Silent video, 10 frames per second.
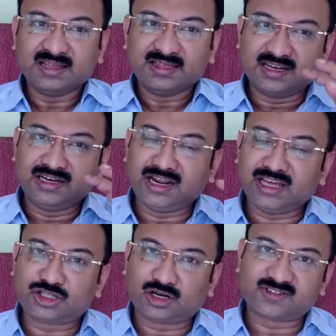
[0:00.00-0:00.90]
the
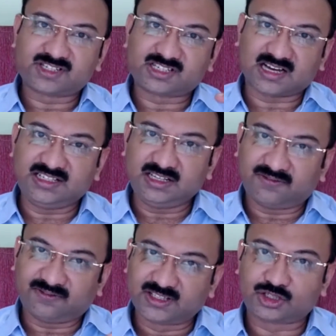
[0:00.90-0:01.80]
nature of study
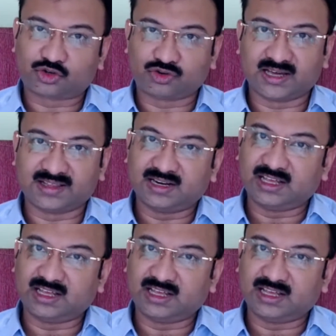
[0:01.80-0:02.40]
of history and the